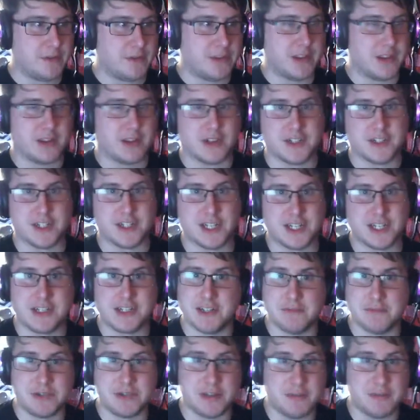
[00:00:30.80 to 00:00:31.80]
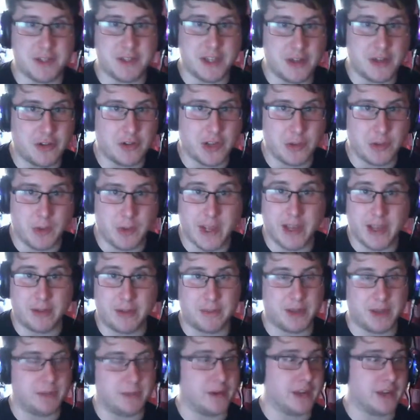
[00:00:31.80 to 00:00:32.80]
because that seems to be the only way I'll
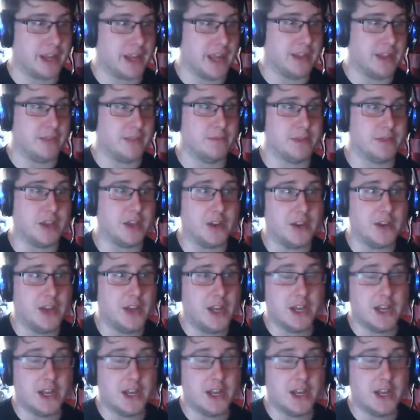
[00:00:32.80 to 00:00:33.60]
be able to get them done.